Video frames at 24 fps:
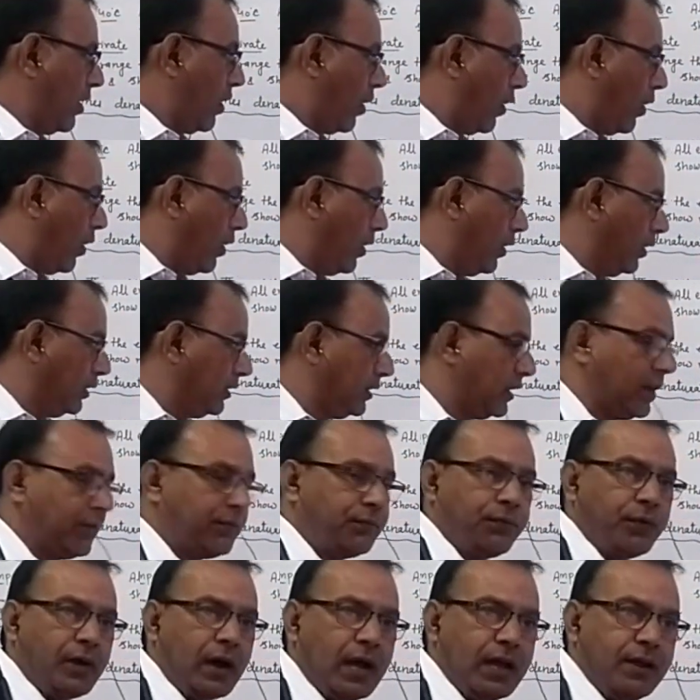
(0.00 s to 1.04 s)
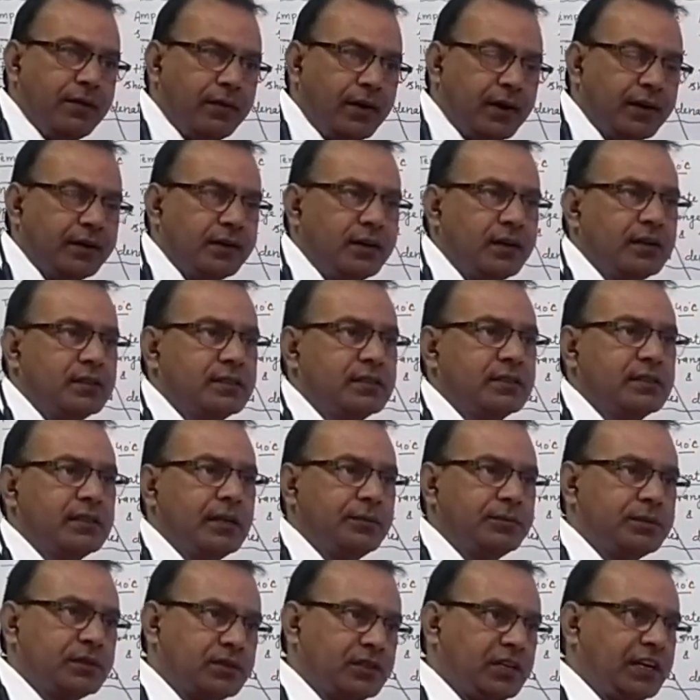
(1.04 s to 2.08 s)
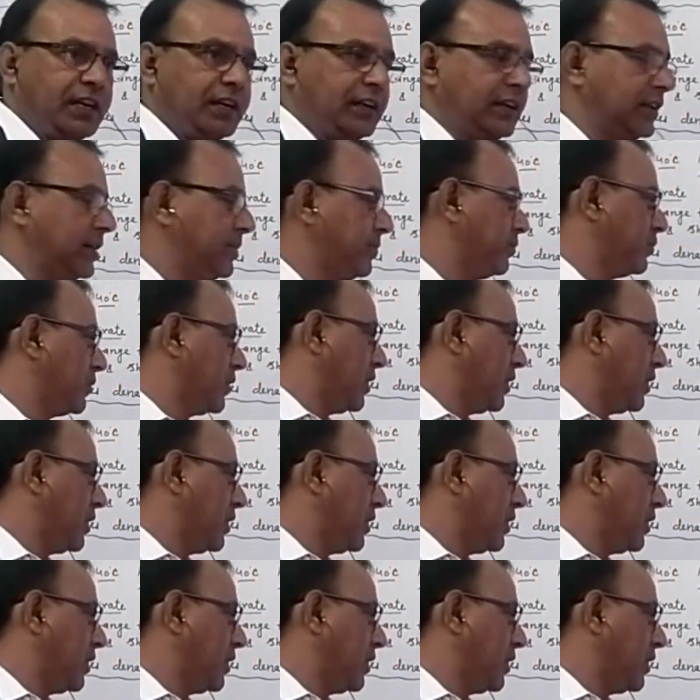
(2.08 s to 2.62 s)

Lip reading: All the 500 substrate